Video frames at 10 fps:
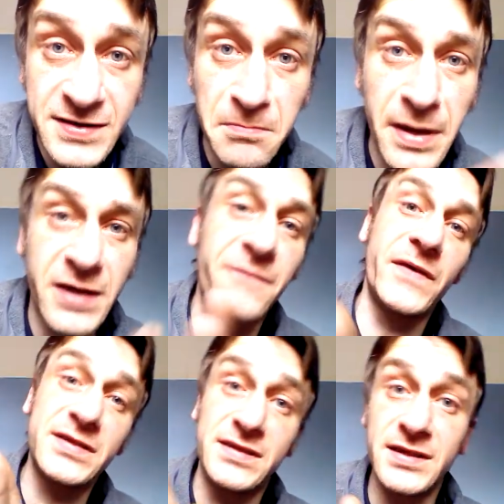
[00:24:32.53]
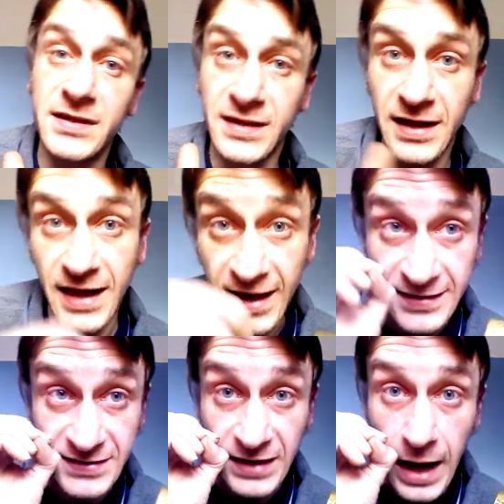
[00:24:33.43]
is manifested
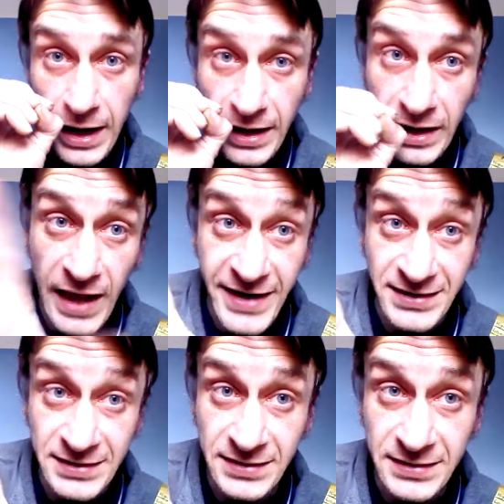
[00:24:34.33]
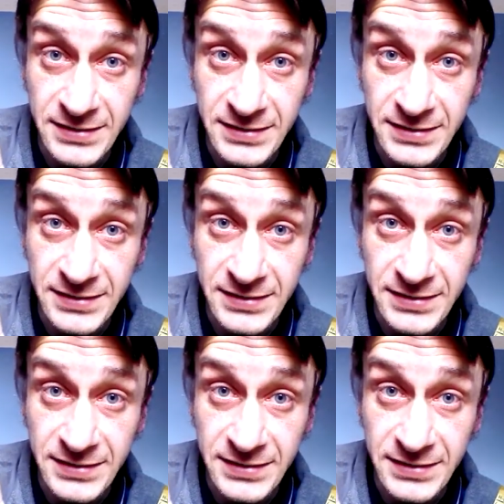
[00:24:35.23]
as light.